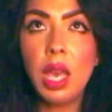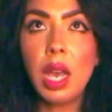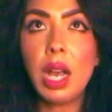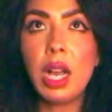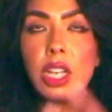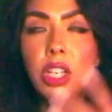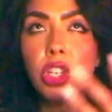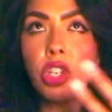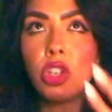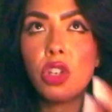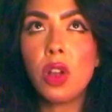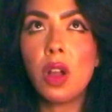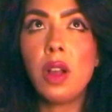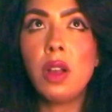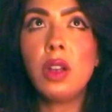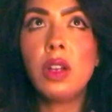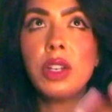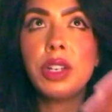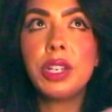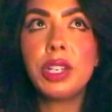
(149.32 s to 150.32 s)
a
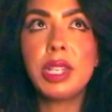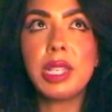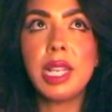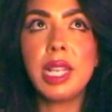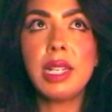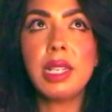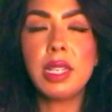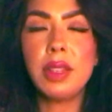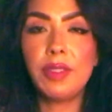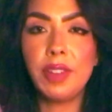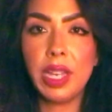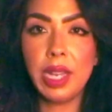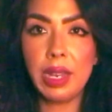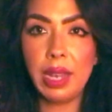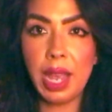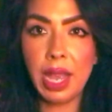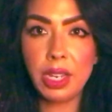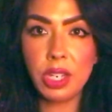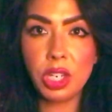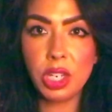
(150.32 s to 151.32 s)
stronger sense of
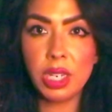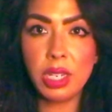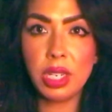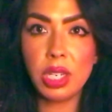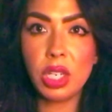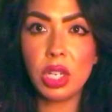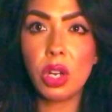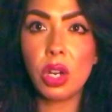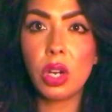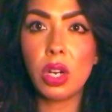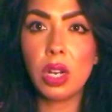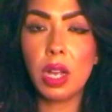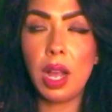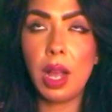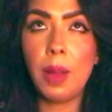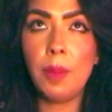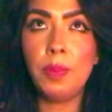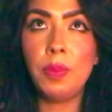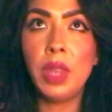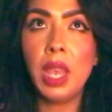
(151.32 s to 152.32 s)
connection to
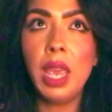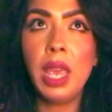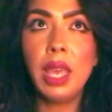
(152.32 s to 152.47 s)
um,